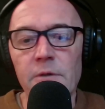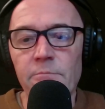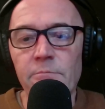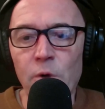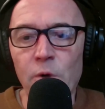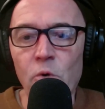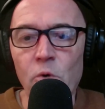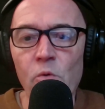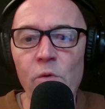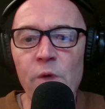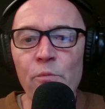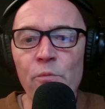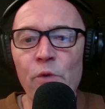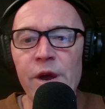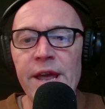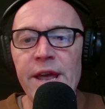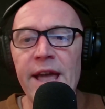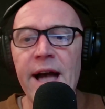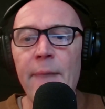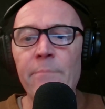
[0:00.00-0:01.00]
Paul, when
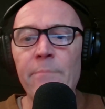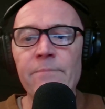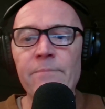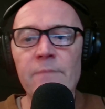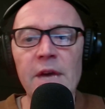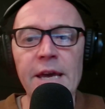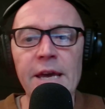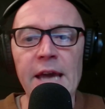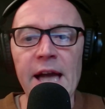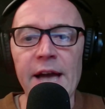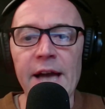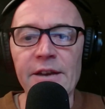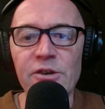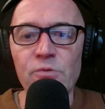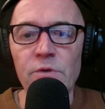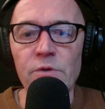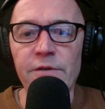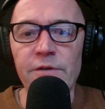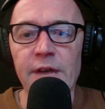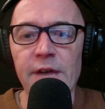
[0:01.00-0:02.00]
we engaged
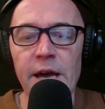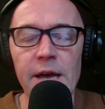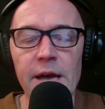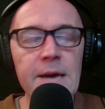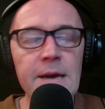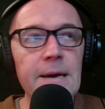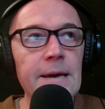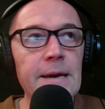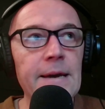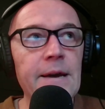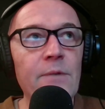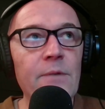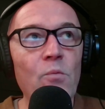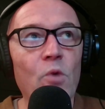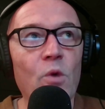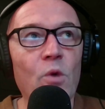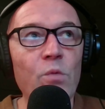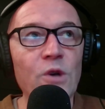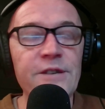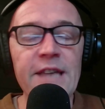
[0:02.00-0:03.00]
with
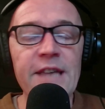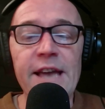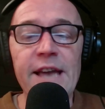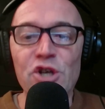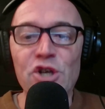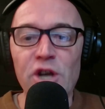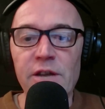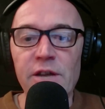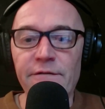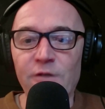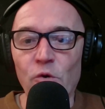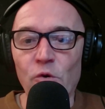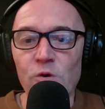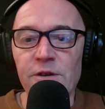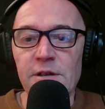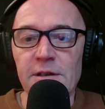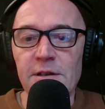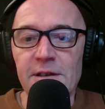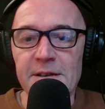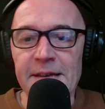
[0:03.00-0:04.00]
what was then
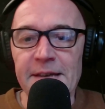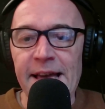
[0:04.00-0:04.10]
G-Forces.